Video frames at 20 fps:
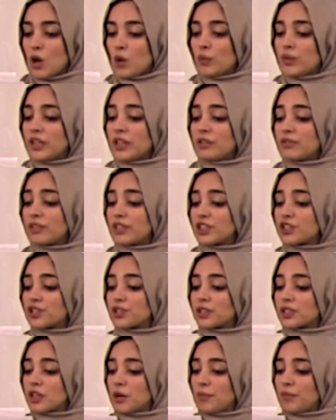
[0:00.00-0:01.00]
When he
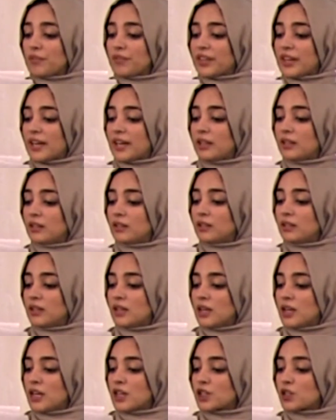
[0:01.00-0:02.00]
reached the top of the hill,
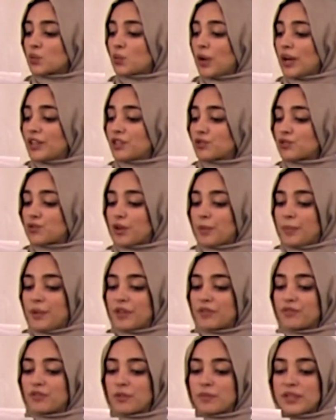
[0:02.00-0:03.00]
sweat
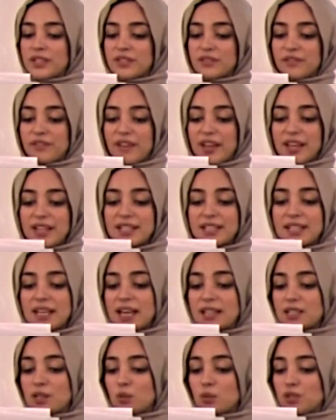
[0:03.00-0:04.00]
dripping from his face
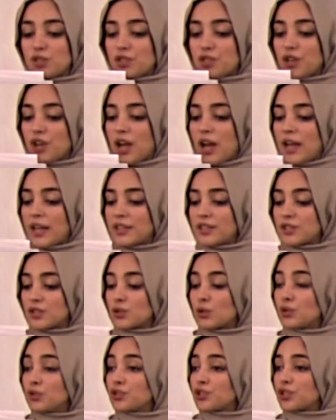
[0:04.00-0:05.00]
as it was July, the
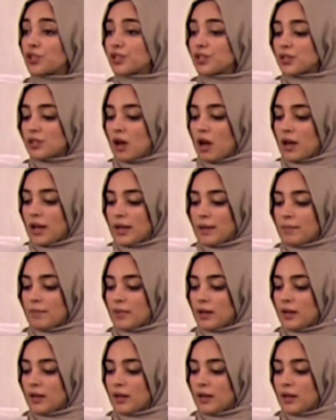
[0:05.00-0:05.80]
soldiers saw him.